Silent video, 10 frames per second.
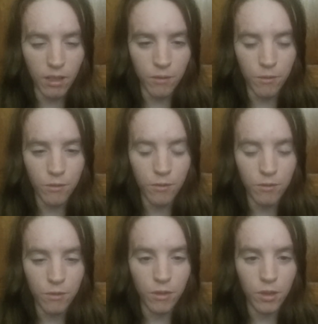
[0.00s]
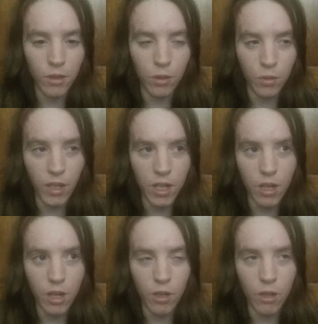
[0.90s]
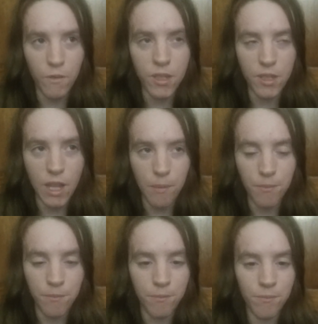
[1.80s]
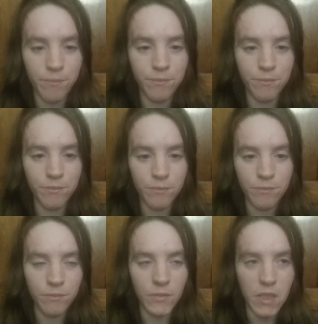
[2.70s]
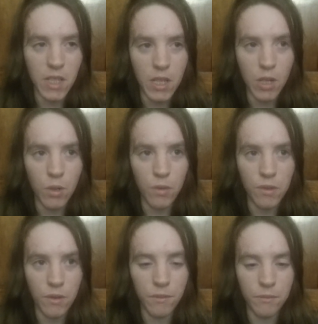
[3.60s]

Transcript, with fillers: love, glory, and honor of his name. And he knows